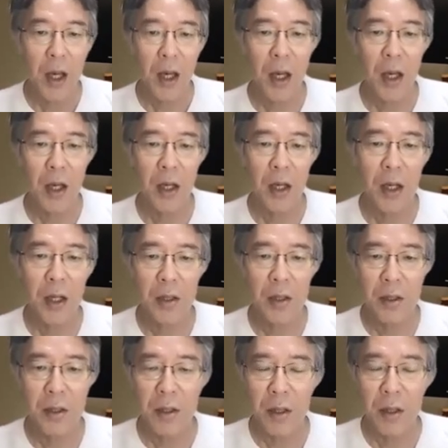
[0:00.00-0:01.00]

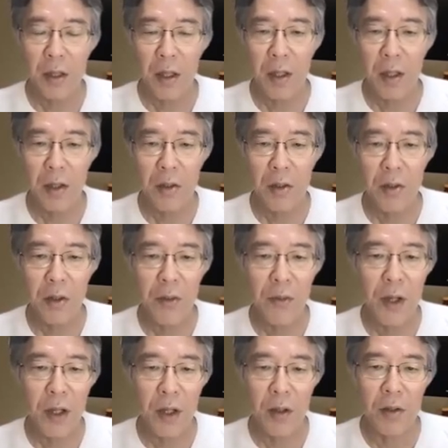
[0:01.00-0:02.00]
And in the
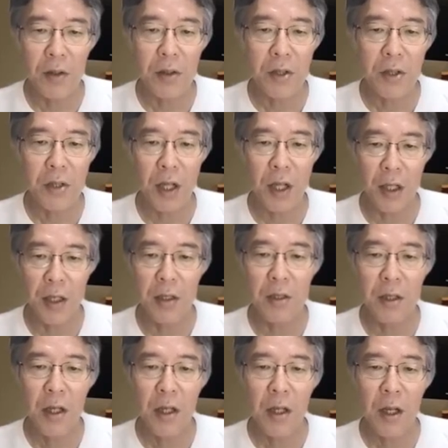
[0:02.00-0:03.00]
trivial
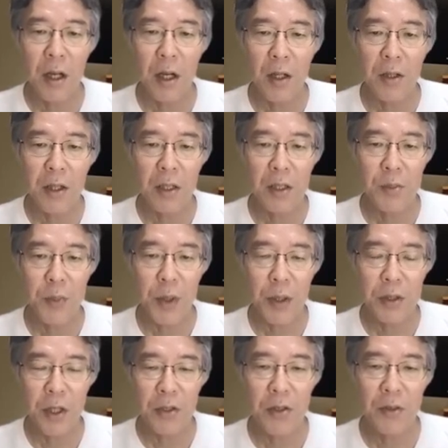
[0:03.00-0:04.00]
state, uh, the
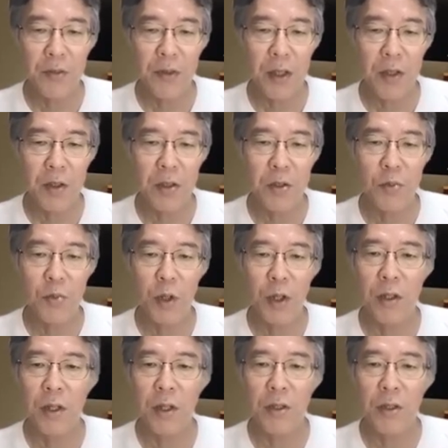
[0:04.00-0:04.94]
expectation value is one.